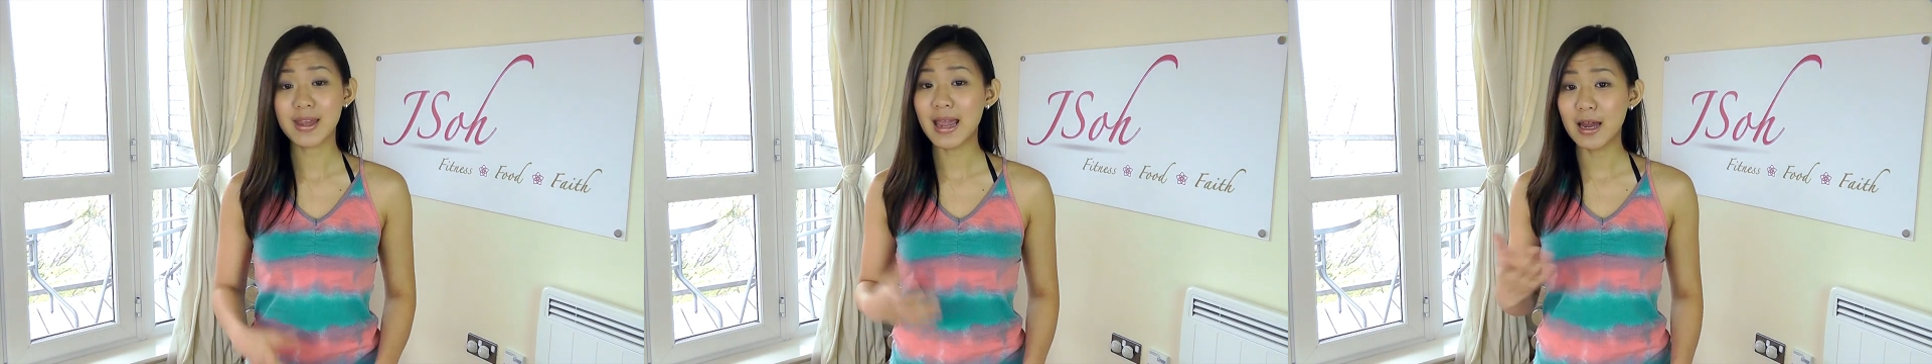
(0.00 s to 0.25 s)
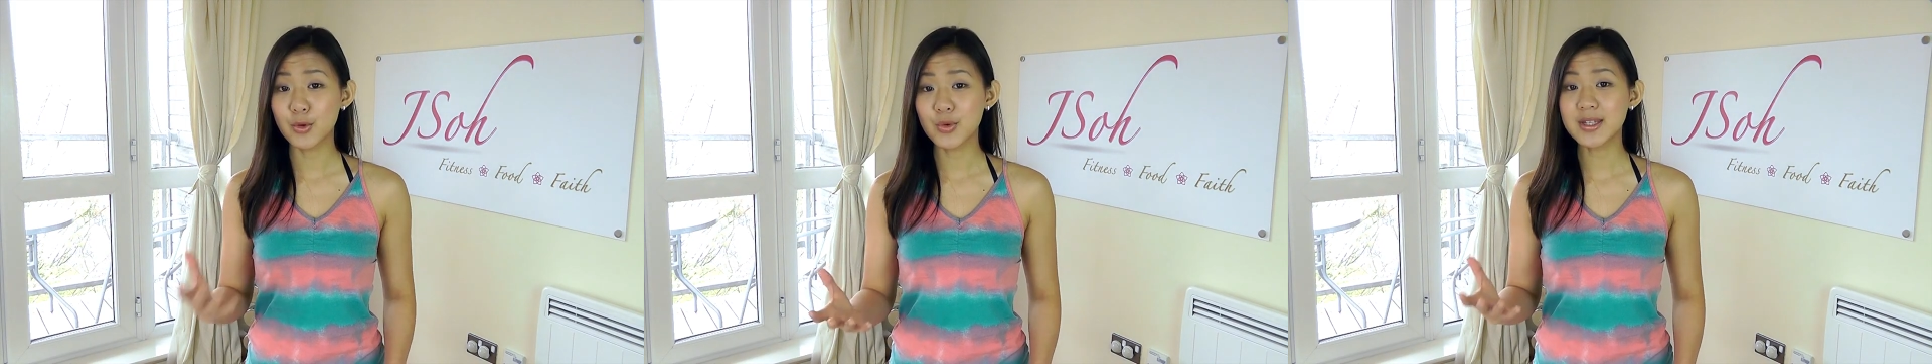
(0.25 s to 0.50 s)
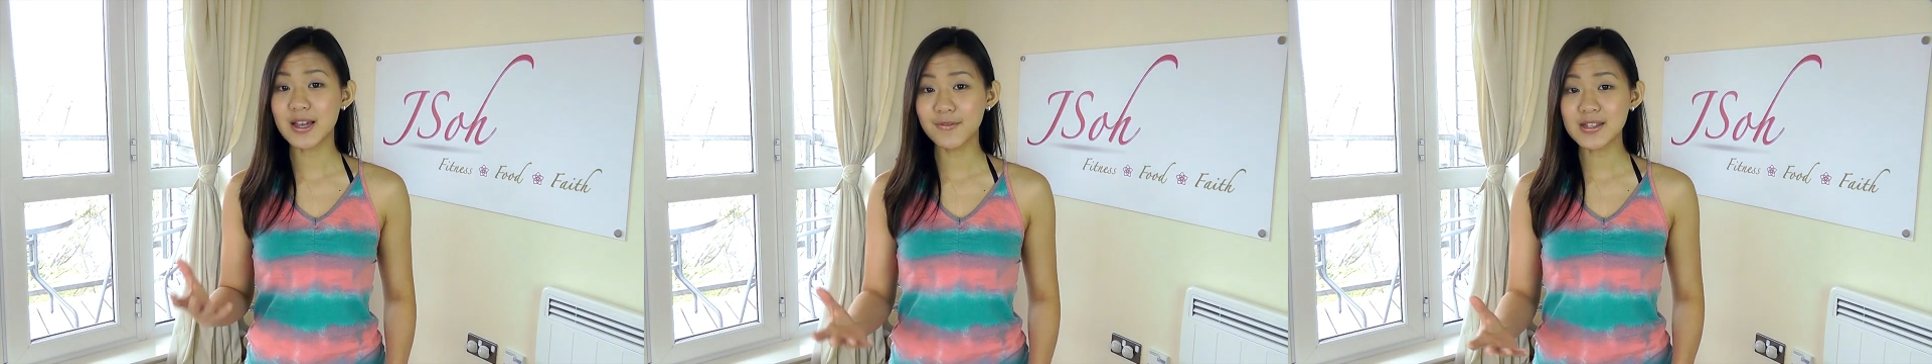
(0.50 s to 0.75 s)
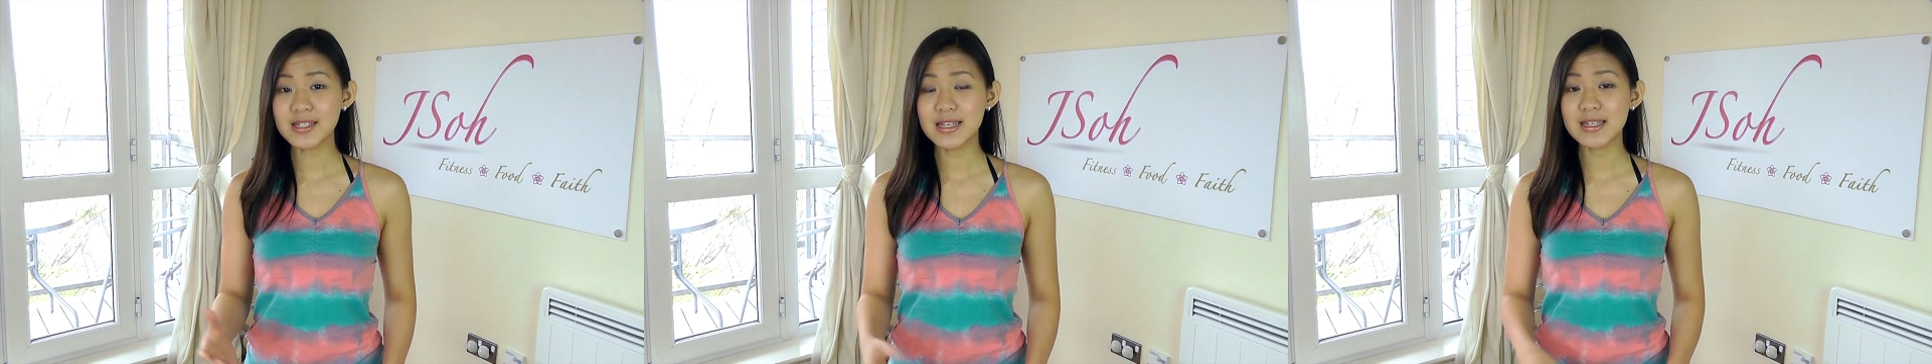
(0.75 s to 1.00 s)
calorie
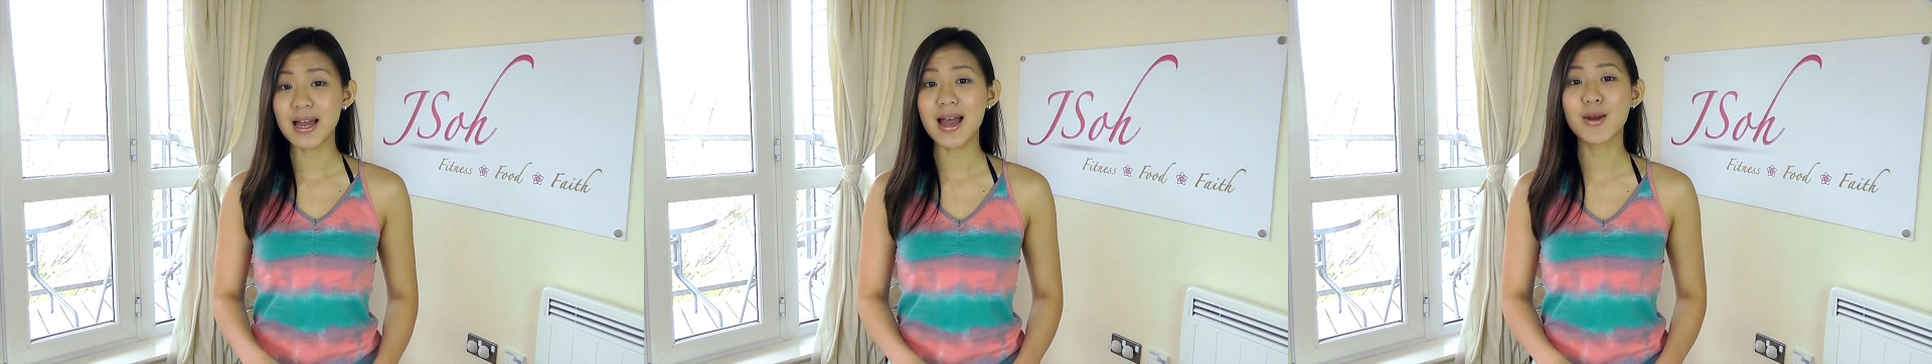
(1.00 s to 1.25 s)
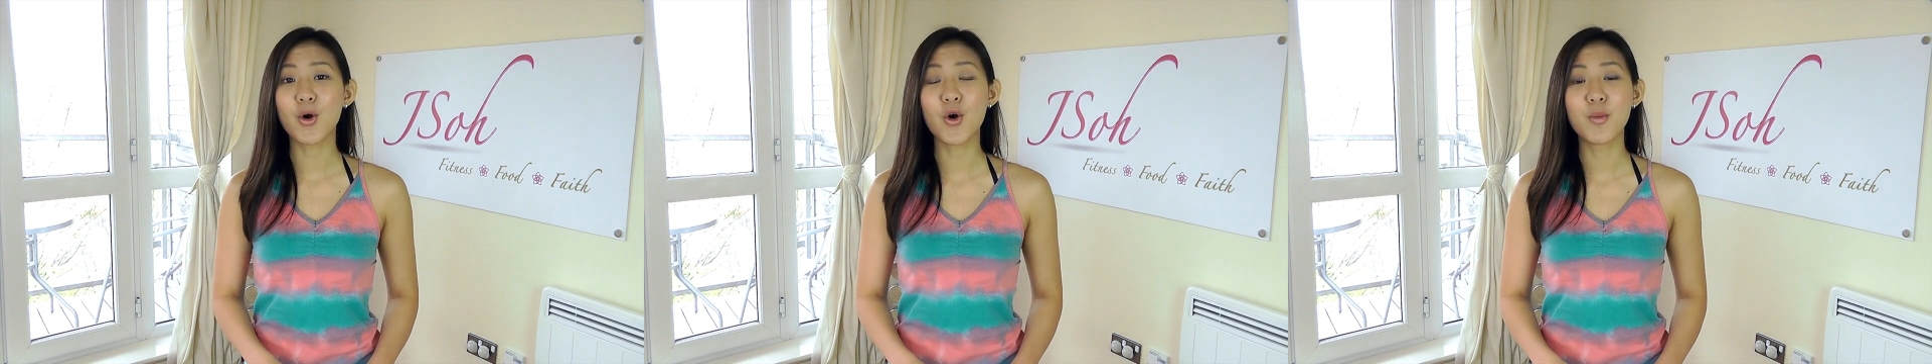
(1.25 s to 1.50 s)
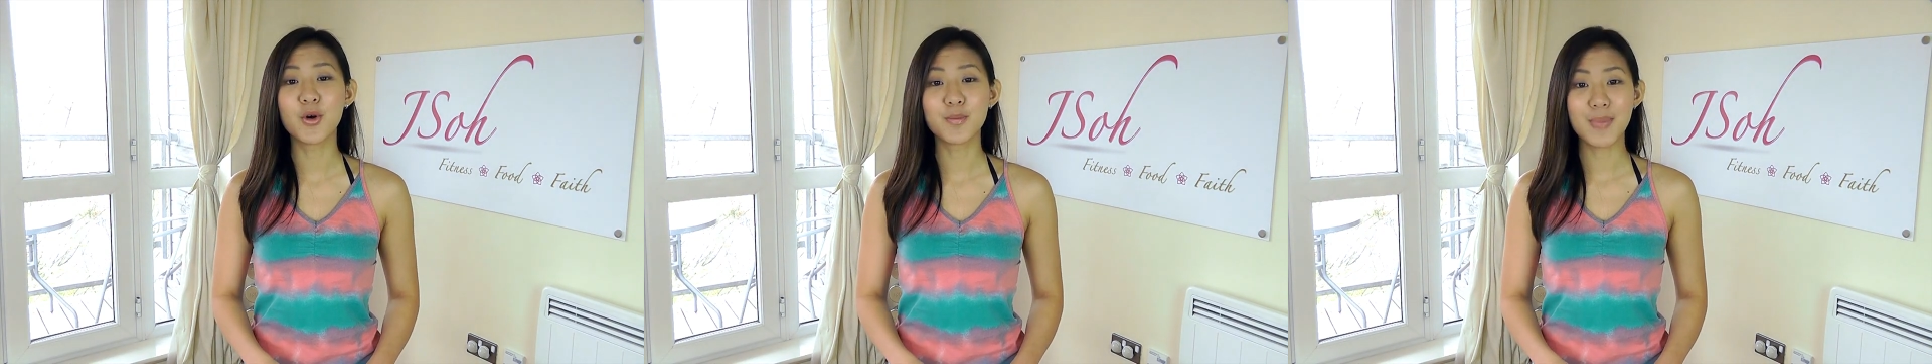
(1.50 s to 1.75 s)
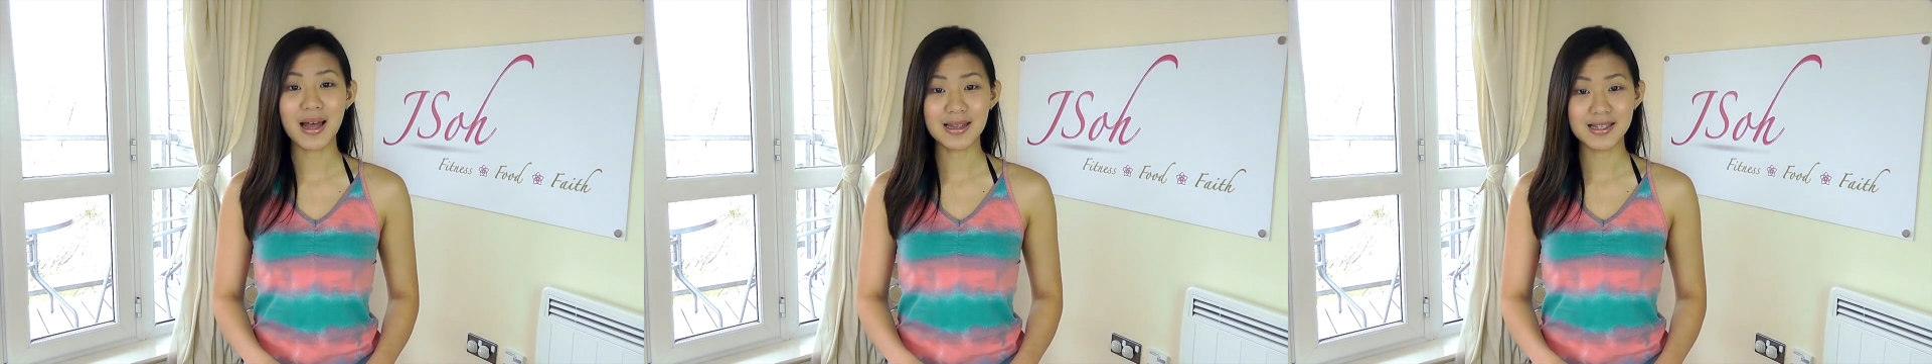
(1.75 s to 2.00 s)
deficit and hormone
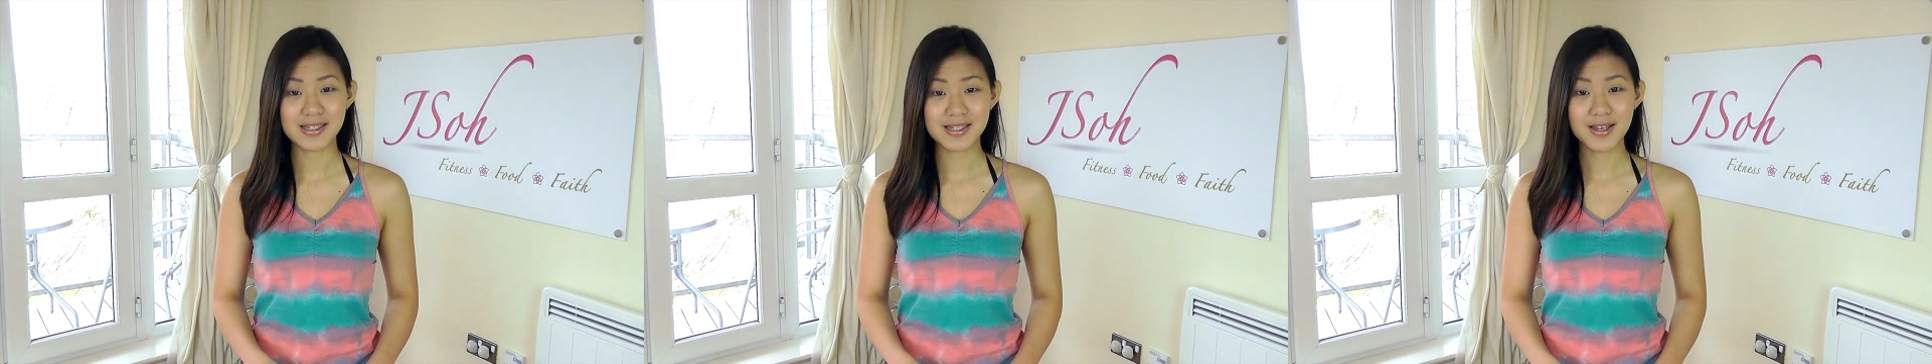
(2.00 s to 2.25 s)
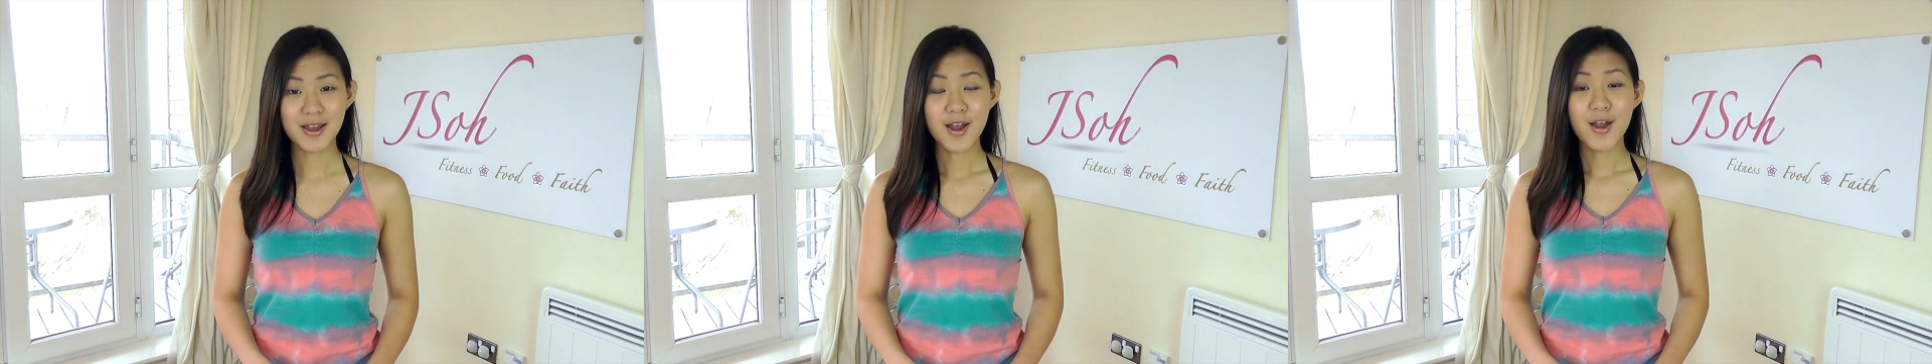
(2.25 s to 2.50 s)
balance.